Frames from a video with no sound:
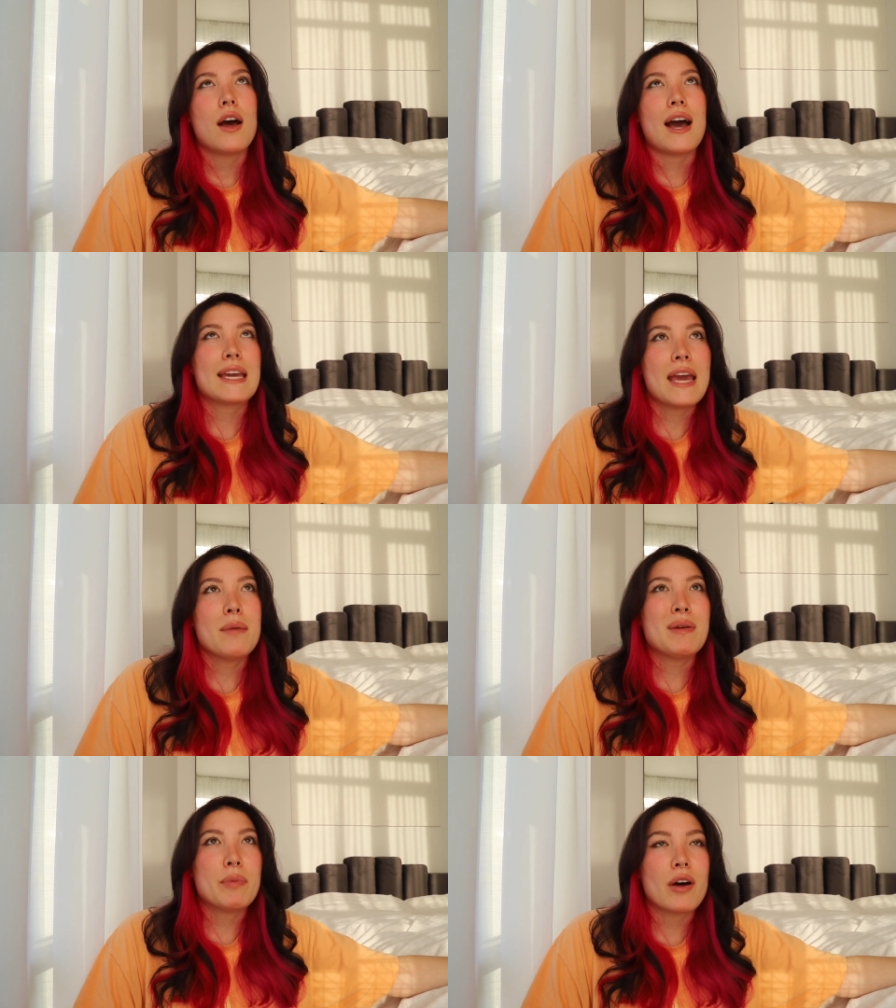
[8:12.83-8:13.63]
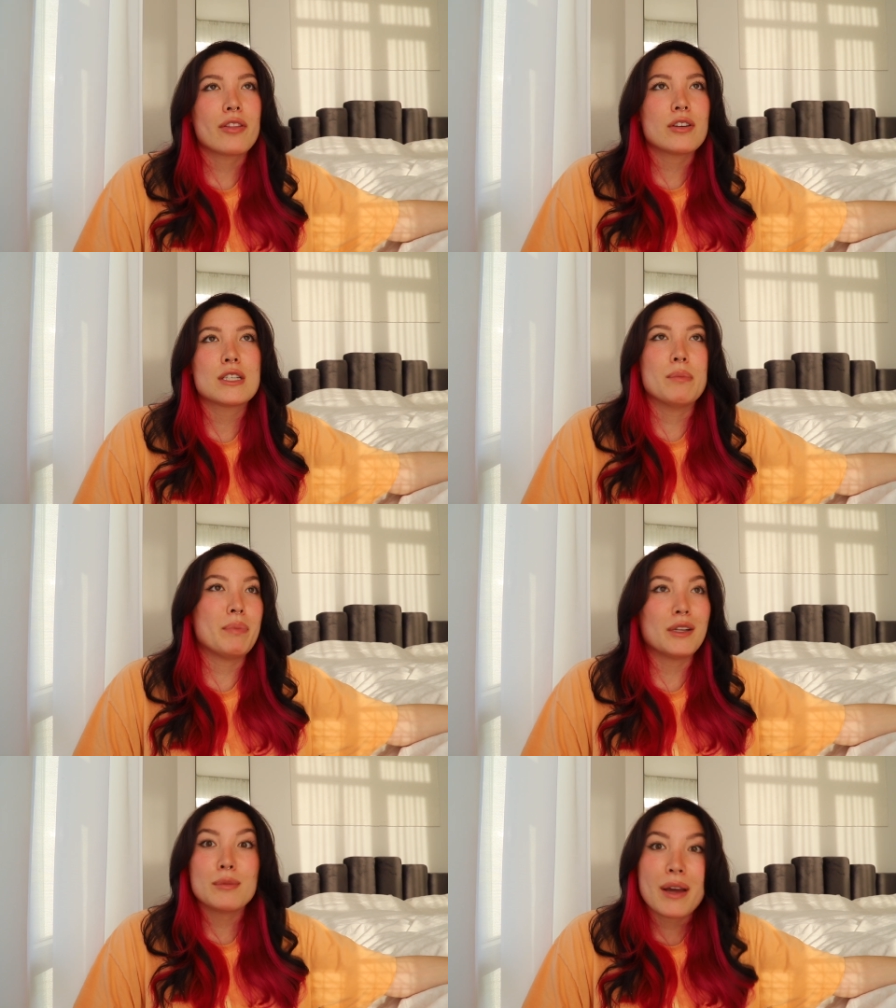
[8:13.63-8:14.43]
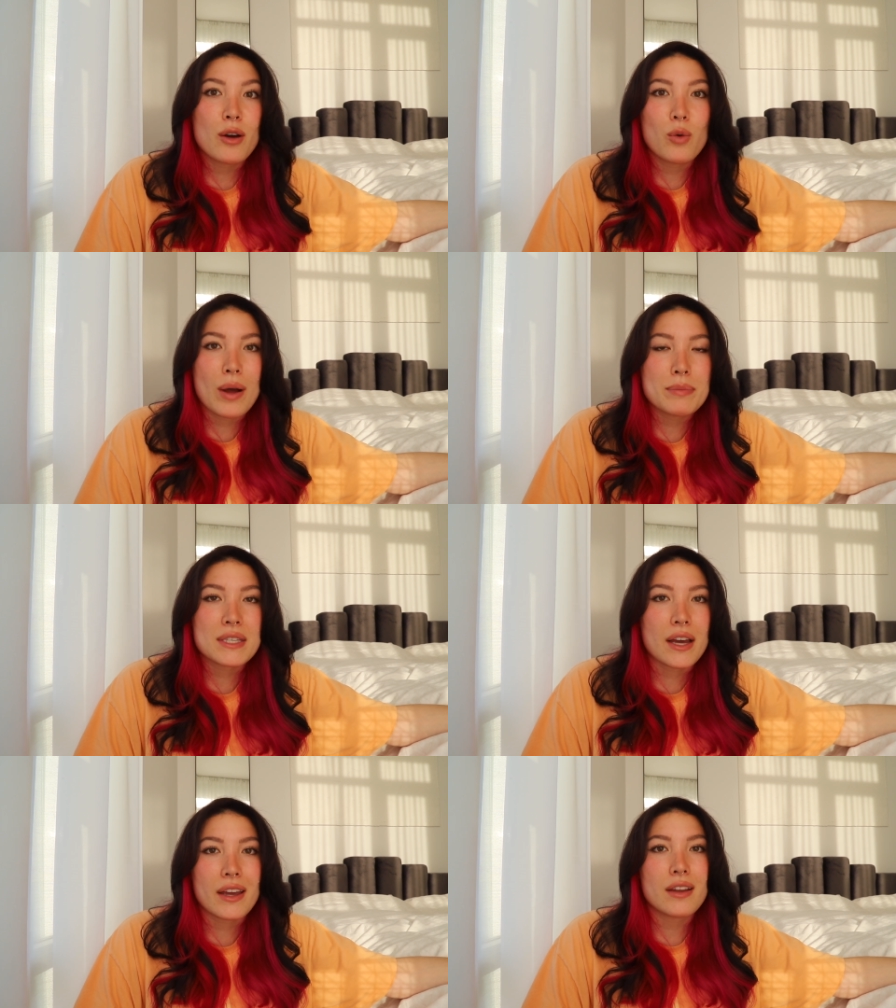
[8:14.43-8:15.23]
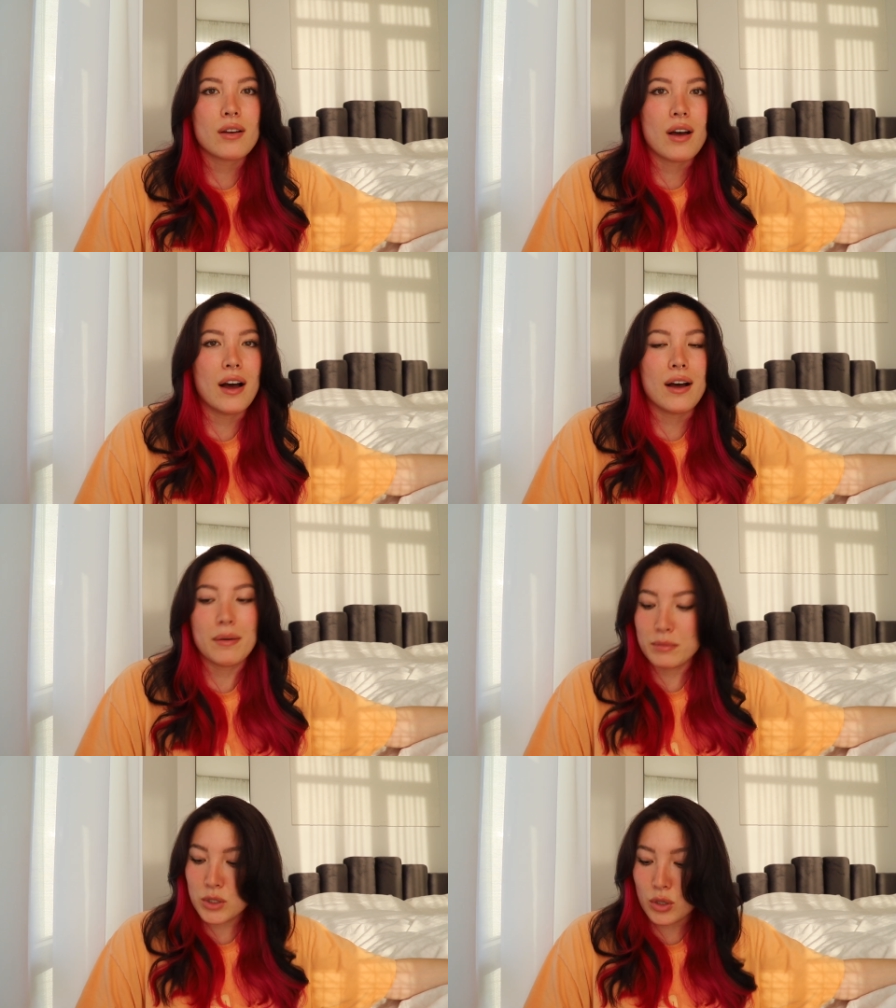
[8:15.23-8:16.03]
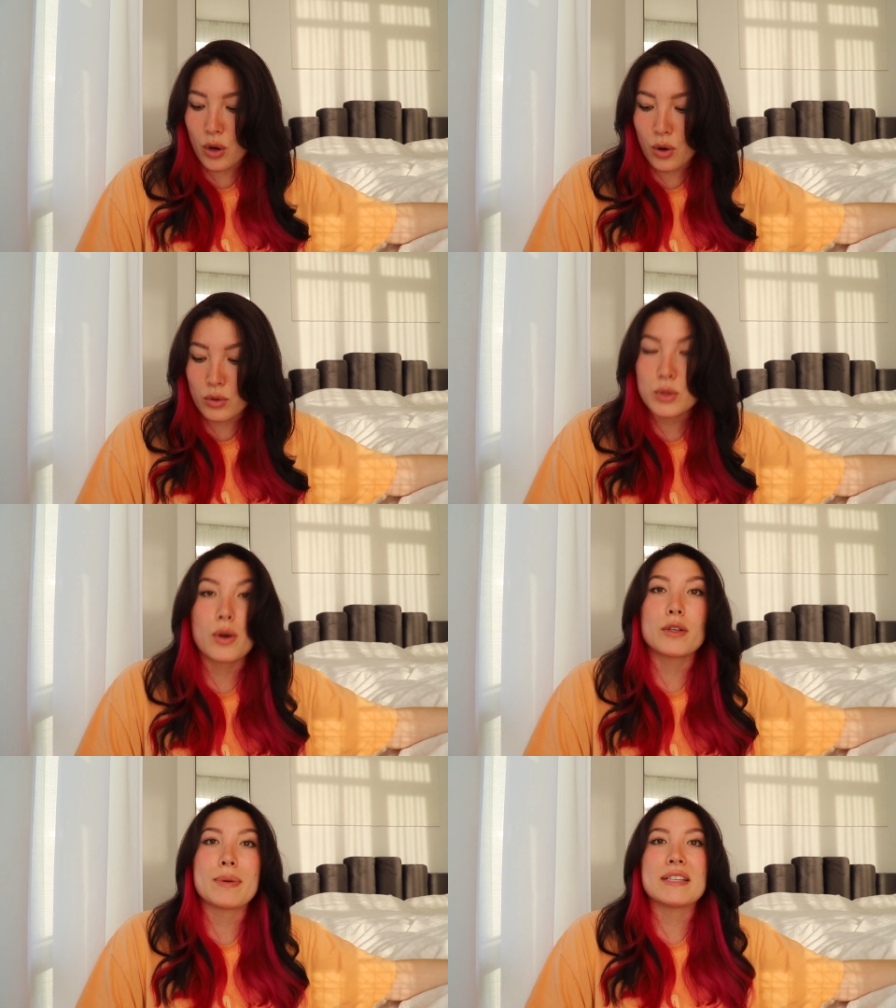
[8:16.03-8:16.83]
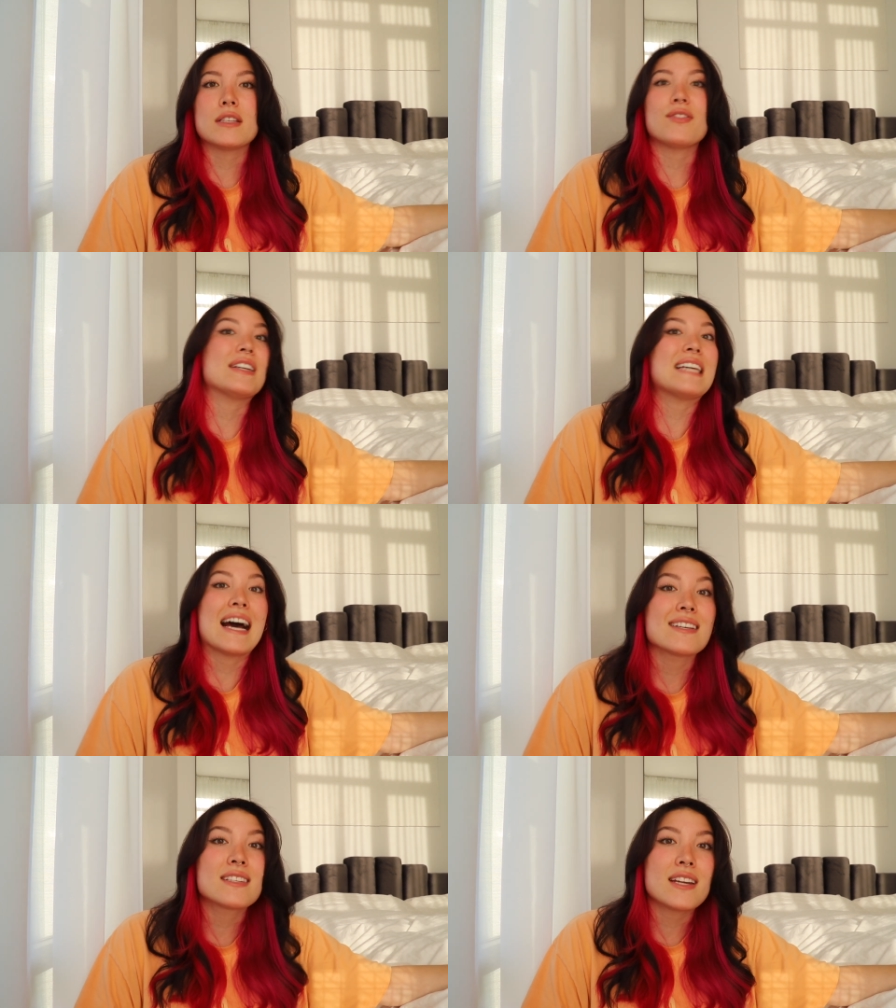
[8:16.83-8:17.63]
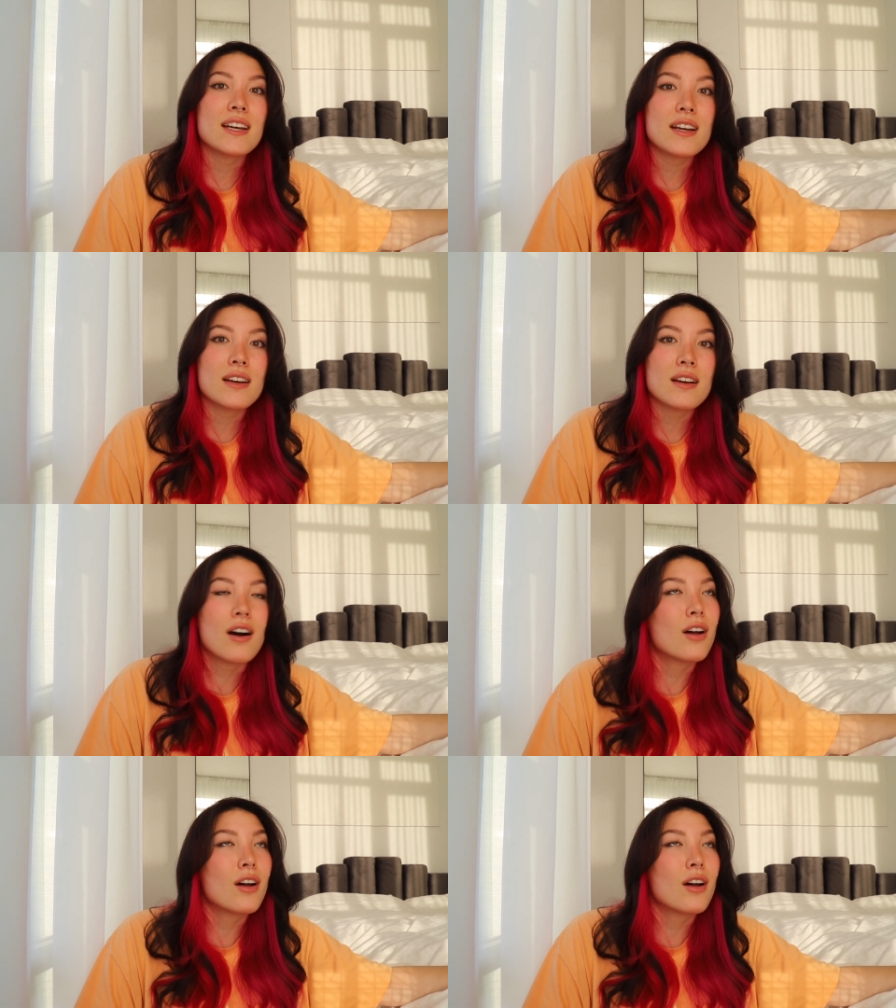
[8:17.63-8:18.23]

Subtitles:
I can't be bothered to build my own website, so Squarespace is fantastic.